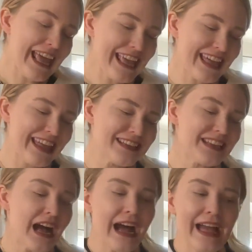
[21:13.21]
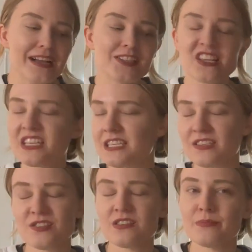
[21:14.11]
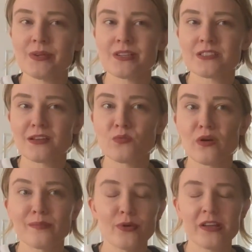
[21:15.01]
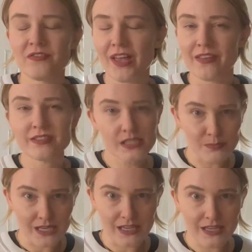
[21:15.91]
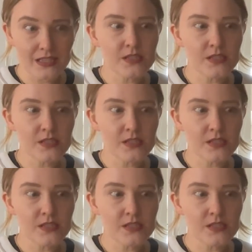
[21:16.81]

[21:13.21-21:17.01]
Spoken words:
And I actually listen to the books on 1.5 speed,